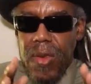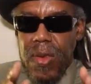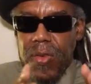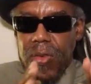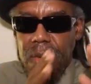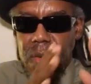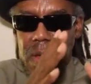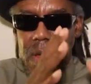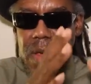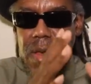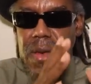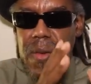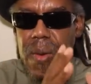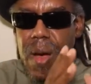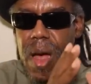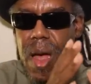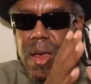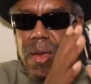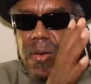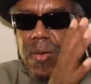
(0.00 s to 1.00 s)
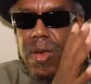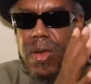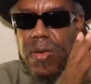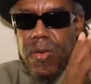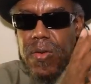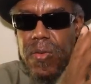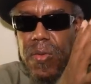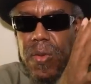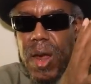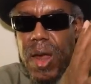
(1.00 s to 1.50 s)
So here you are, you
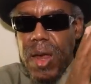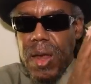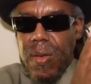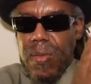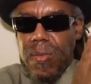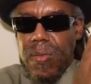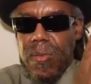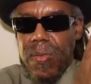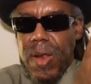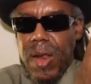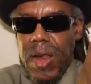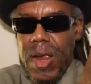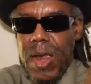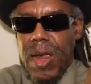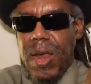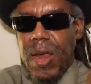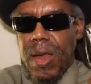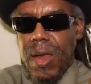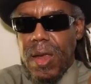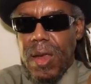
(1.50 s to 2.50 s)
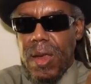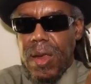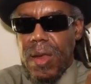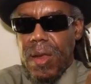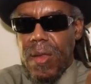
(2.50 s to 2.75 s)
this great leader.